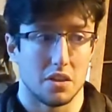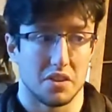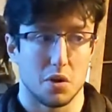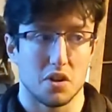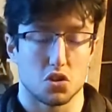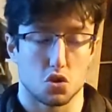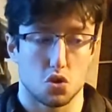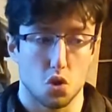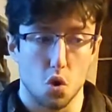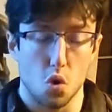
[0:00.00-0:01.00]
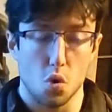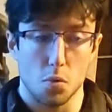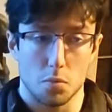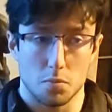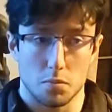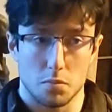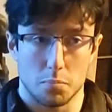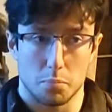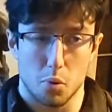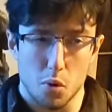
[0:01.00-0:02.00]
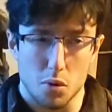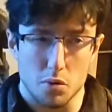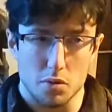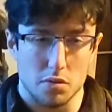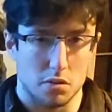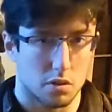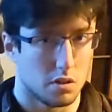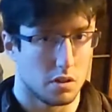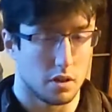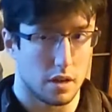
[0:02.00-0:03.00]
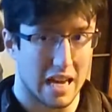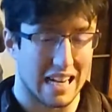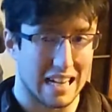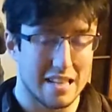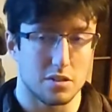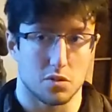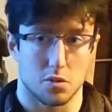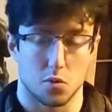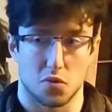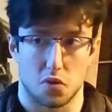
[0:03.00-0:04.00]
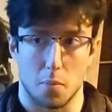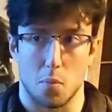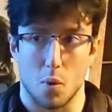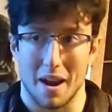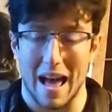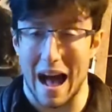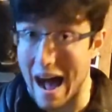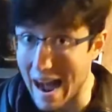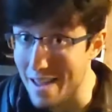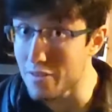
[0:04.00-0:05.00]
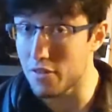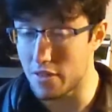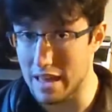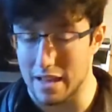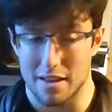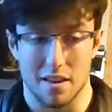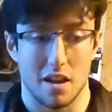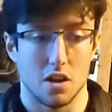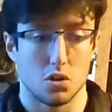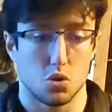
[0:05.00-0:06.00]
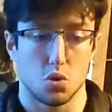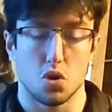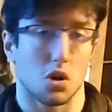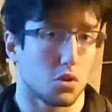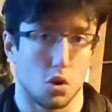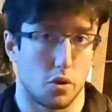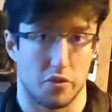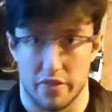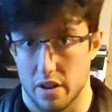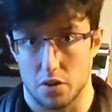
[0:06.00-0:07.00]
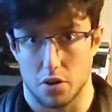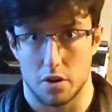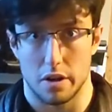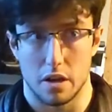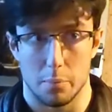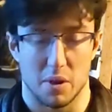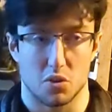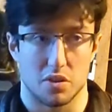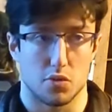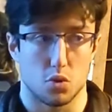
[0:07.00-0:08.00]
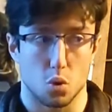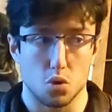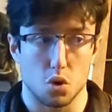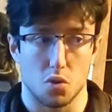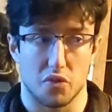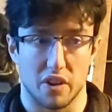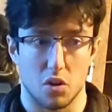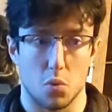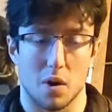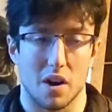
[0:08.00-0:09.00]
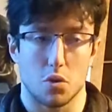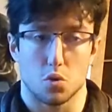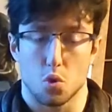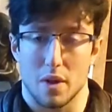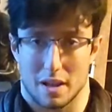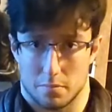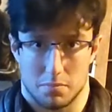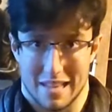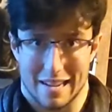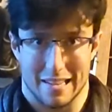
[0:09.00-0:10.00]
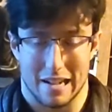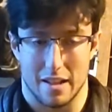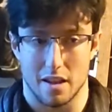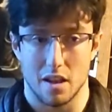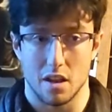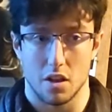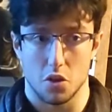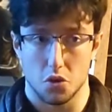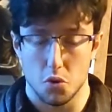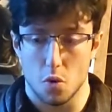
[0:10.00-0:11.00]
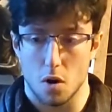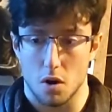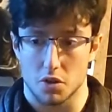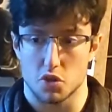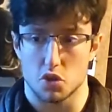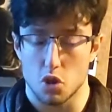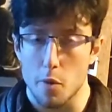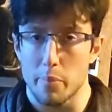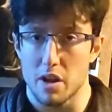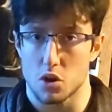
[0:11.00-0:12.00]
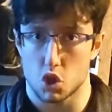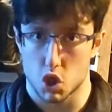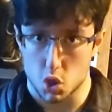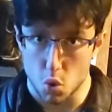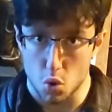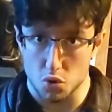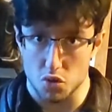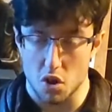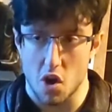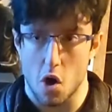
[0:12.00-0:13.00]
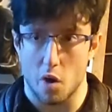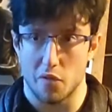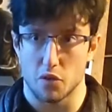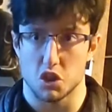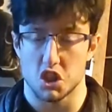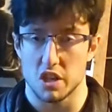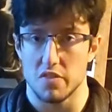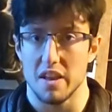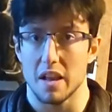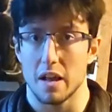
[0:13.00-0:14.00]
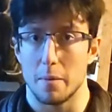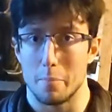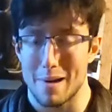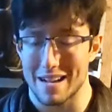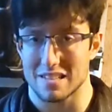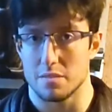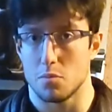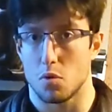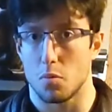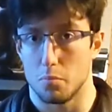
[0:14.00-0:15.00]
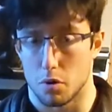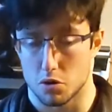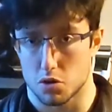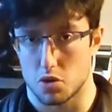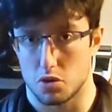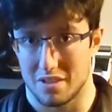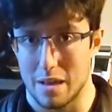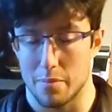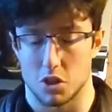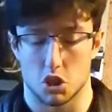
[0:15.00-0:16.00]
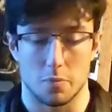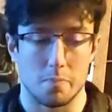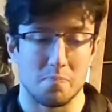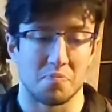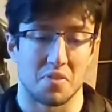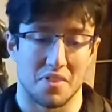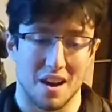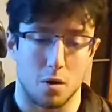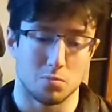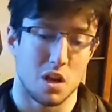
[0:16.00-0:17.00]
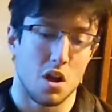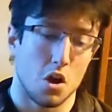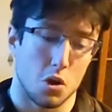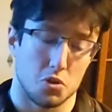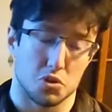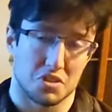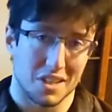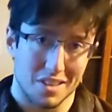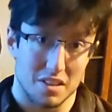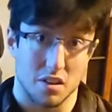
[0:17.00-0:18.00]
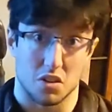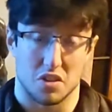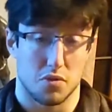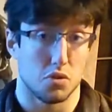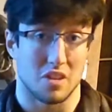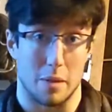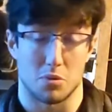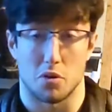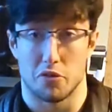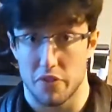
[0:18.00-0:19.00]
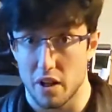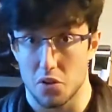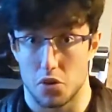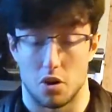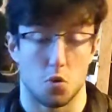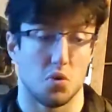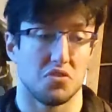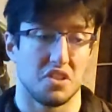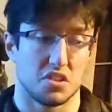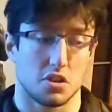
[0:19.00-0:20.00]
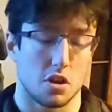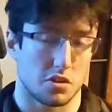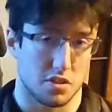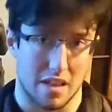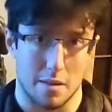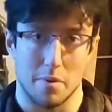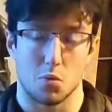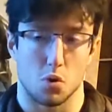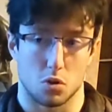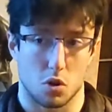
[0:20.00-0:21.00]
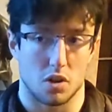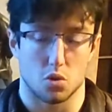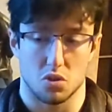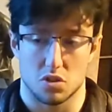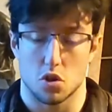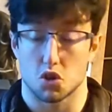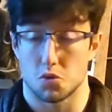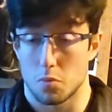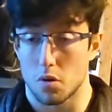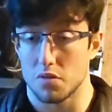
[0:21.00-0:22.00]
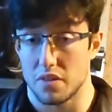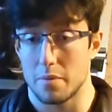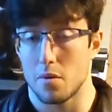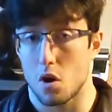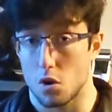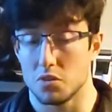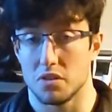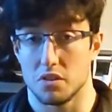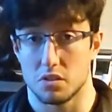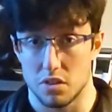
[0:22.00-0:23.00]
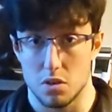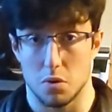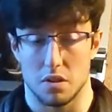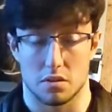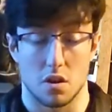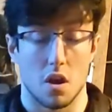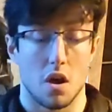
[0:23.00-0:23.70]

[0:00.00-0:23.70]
There is no point, at least from what I think, to not go to failure. Because if you don't go to failure, what are you doing technically? You are stopping short of achieving maximal muscular damage. Now, understand that there are different types of failure. We've discussed them and we're going to discuss more of them on this series.